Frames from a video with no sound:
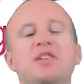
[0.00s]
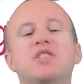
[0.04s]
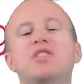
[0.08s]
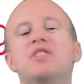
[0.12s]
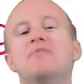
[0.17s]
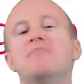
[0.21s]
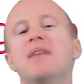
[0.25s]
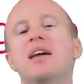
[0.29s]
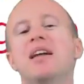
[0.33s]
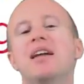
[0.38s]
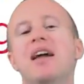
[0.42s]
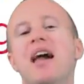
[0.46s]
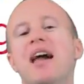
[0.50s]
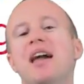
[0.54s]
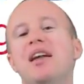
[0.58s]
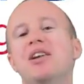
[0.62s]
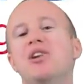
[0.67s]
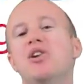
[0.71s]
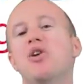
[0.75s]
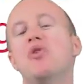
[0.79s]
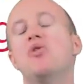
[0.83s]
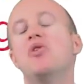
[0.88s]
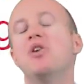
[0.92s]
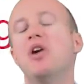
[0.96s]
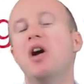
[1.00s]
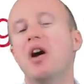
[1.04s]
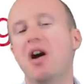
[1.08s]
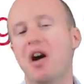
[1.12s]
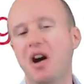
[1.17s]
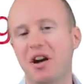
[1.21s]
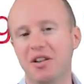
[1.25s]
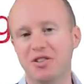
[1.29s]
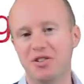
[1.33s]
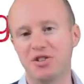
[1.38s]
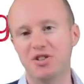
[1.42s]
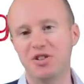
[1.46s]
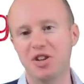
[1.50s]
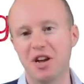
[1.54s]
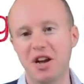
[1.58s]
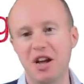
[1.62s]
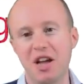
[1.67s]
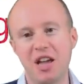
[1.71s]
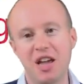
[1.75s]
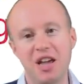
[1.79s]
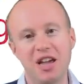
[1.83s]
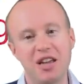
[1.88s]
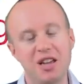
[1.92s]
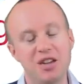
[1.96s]
is to make a longer answer
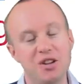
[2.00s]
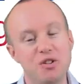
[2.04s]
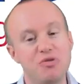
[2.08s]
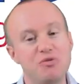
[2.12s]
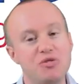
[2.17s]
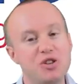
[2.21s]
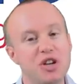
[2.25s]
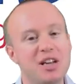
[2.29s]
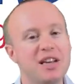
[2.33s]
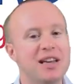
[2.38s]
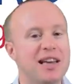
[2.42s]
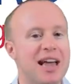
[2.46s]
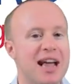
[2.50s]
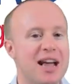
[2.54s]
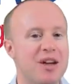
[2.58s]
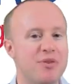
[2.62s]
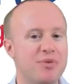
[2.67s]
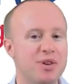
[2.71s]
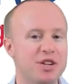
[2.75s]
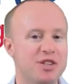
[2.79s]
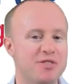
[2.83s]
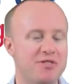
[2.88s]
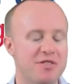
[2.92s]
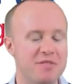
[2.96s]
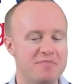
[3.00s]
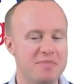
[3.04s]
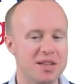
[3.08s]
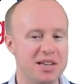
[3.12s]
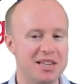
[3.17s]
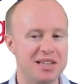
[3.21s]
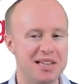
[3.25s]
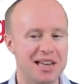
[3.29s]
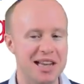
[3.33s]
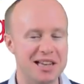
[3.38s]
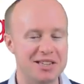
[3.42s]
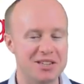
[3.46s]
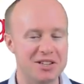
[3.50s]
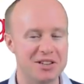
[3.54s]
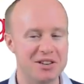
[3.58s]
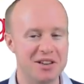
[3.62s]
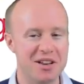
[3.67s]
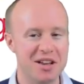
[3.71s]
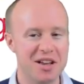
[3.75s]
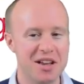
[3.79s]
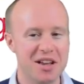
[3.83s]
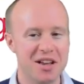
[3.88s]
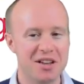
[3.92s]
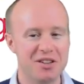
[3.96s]
using language from this
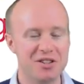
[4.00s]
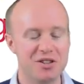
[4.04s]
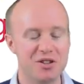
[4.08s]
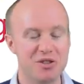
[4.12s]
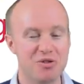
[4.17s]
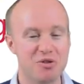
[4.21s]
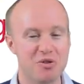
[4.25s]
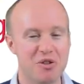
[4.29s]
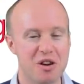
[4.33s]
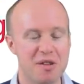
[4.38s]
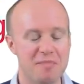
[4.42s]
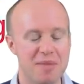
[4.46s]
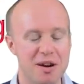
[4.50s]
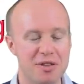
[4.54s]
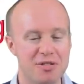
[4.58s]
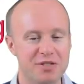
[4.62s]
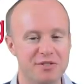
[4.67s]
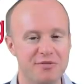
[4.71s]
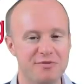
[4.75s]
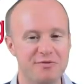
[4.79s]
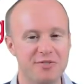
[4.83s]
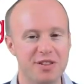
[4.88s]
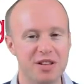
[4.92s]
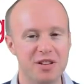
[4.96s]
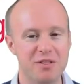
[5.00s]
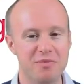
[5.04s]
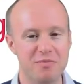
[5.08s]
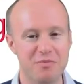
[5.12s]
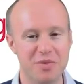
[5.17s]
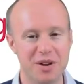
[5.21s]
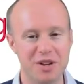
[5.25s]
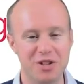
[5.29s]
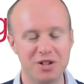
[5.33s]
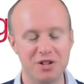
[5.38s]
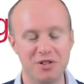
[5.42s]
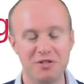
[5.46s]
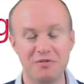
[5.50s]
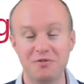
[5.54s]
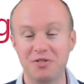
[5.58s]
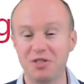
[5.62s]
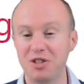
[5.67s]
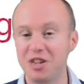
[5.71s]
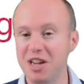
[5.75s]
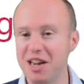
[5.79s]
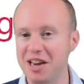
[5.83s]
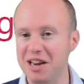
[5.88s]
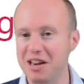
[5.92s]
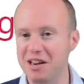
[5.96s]
lesson to talk about a film which you've
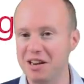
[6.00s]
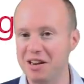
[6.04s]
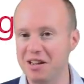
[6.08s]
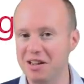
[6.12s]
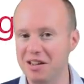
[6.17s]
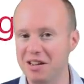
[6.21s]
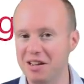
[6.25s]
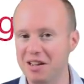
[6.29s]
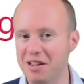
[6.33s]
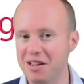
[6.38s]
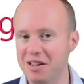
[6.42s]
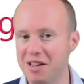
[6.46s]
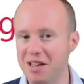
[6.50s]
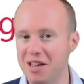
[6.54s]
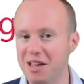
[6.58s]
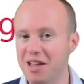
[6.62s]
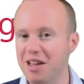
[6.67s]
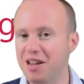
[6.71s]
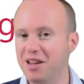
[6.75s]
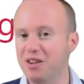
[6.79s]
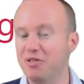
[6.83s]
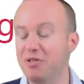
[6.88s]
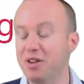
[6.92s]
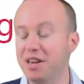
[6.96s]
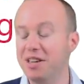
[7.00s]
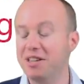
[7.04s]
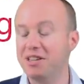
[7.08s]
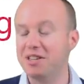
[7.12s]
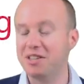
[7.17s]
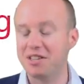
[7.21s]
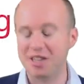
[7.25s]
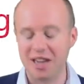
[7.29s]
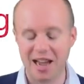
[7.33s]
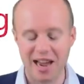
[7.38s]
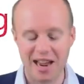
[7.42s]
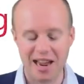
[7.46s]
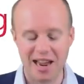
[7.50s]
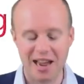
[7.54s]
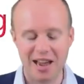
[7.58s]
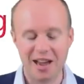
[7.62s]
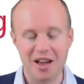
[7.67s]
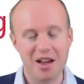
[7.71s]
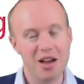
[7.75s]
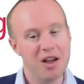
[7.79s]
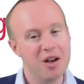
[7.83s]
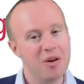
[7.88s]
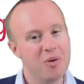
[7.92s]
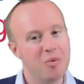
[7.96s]
seen. You need to say
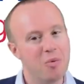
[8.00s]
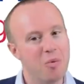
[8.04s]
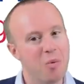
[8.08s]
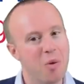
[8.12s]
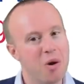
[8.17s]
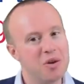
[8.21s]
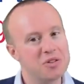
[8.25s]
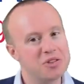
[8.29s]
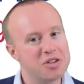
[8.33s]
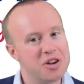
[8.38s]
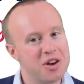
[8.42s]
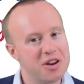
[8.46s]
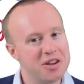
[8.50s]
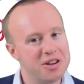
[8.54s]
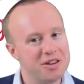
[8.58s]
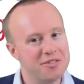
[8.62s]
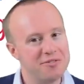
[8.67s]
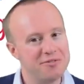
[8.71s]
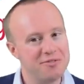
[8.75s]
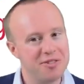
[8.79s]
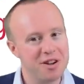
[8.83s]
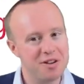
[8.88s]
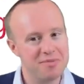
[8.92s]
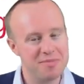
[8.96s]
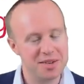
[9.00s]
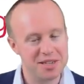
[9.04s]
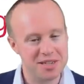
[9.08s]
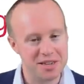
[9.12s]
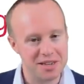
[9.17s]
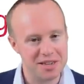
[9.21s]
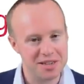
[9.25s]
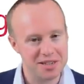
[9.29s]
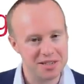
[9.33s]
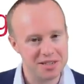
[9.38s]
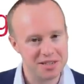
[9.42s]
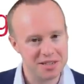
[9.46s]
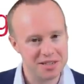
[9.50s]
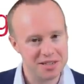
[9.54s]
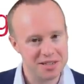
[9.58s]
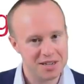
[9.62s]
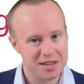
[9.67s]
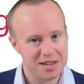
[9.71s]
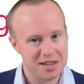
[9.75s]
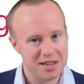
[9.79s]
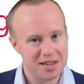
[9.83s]
what kind of film it is,